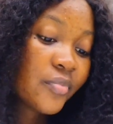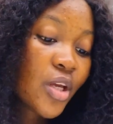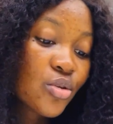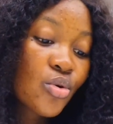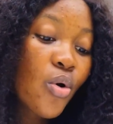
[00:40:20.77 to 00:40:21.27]

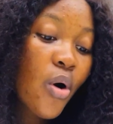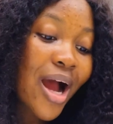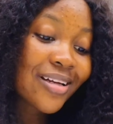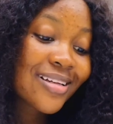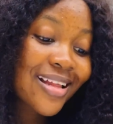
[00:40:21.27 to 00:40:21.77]
So
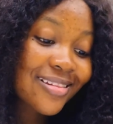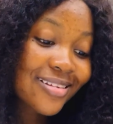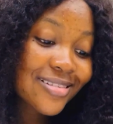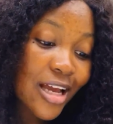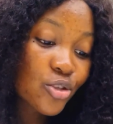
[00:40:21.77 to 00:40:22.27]
another
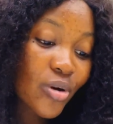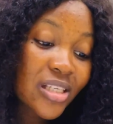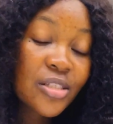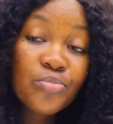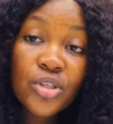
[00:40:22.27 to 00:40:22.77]
thing that should
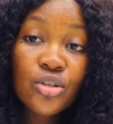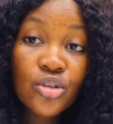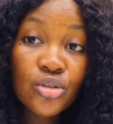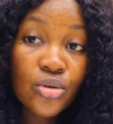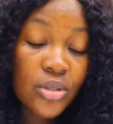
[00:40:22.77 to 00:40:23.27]
actually
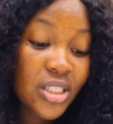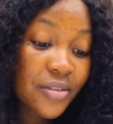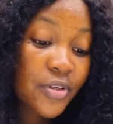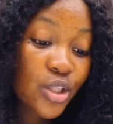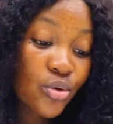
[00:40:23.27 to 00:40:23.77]
be in your
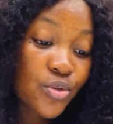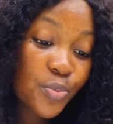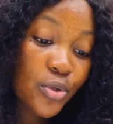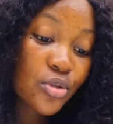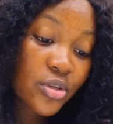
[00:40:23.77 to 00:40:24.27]
certificate of
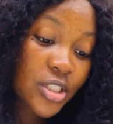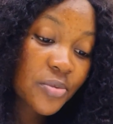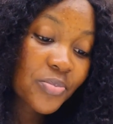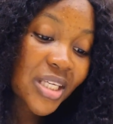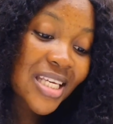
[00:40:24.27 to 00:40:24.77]

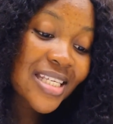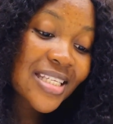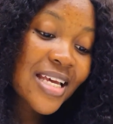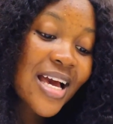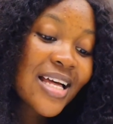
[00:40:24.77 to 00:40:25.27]
sponsorship
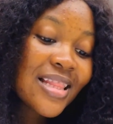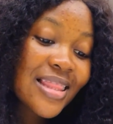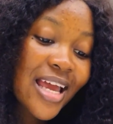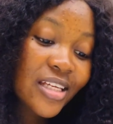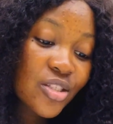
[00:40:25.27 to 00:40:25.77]
is
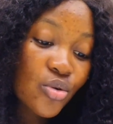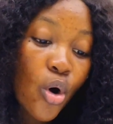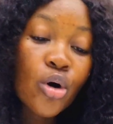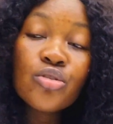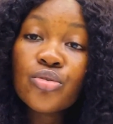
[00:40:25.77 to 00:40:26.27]
length
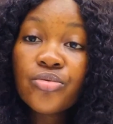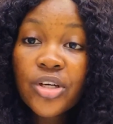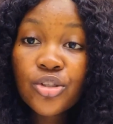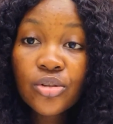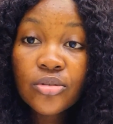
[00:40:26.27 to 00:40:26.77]
or
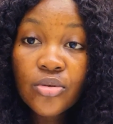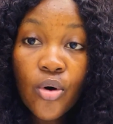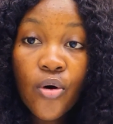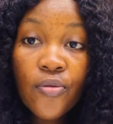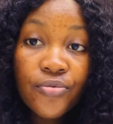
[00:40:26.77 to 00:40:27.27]
duration
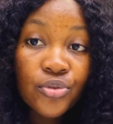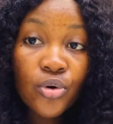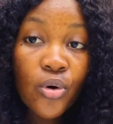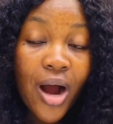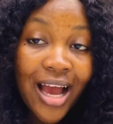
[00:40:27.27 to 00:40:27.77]
of
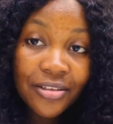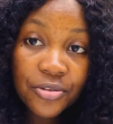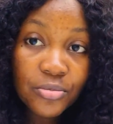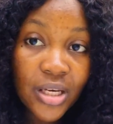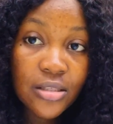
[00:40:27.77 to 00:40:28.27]
your
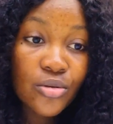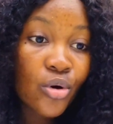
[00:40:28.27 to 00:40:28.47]
agreement,